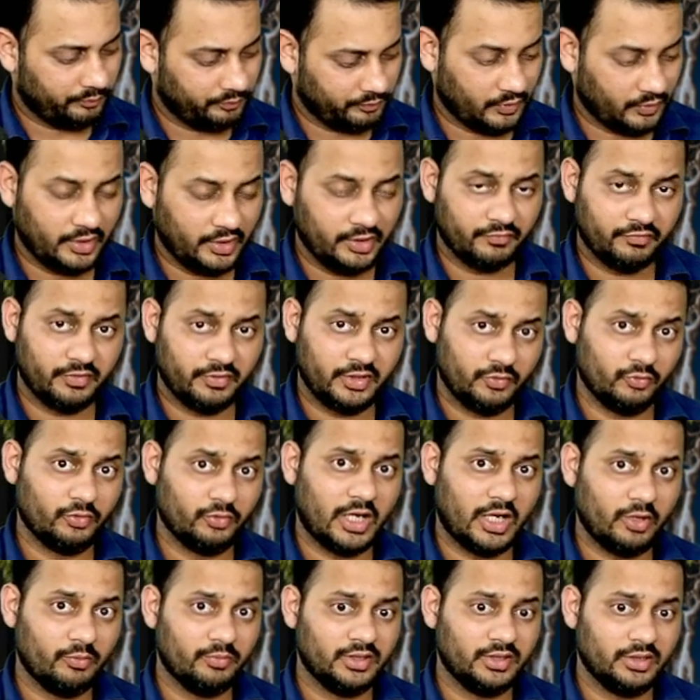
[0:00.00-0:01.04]
If it would
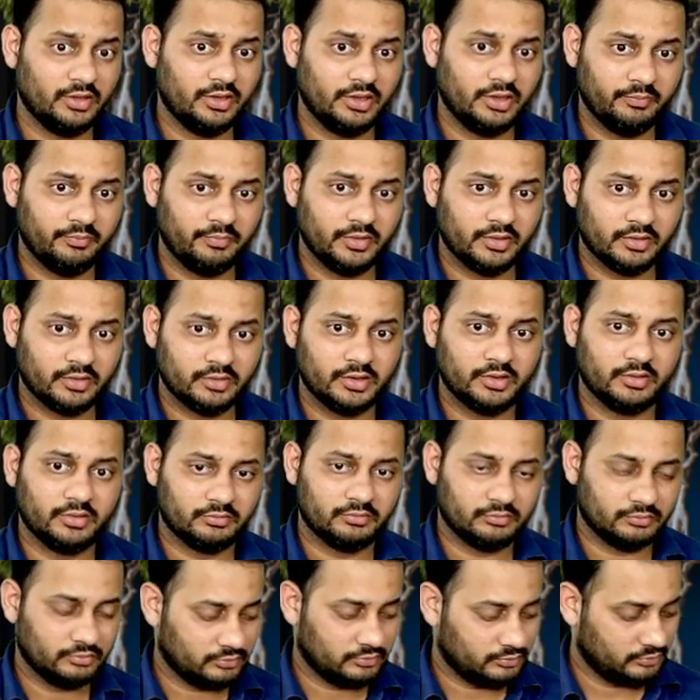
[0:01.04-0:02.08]
have been a leap year,
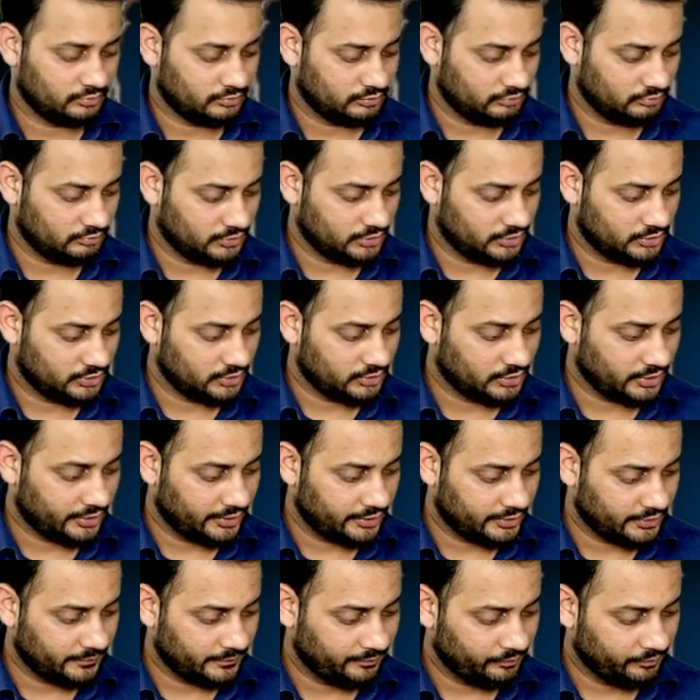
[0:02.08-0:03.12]
then this is
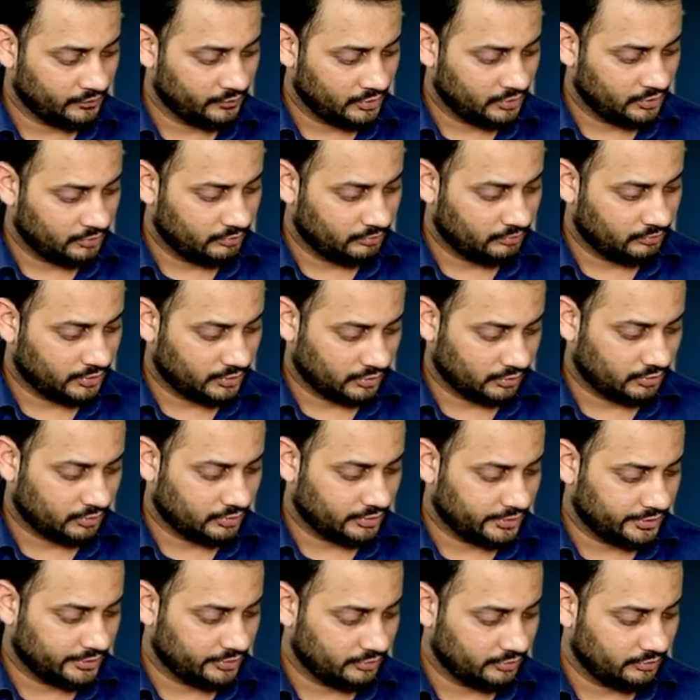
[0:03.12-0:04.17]
right, but
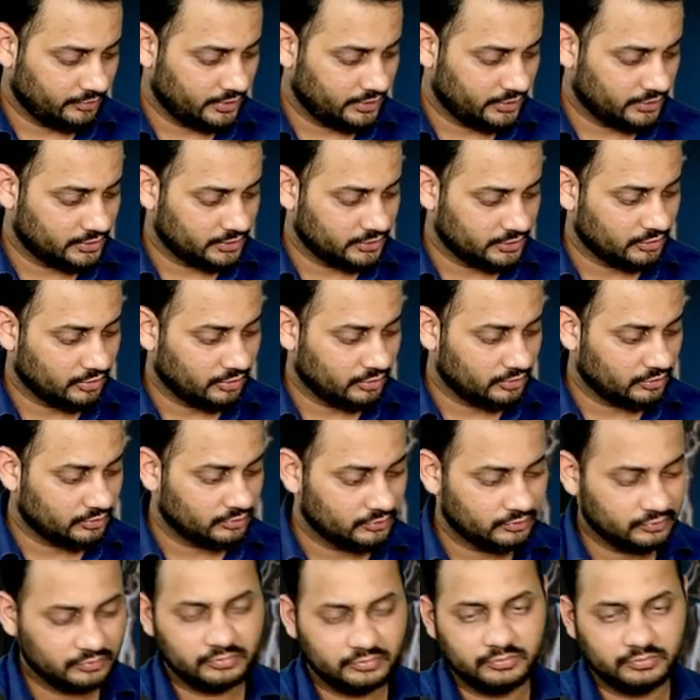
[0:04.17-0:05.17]
according to me this is wrong.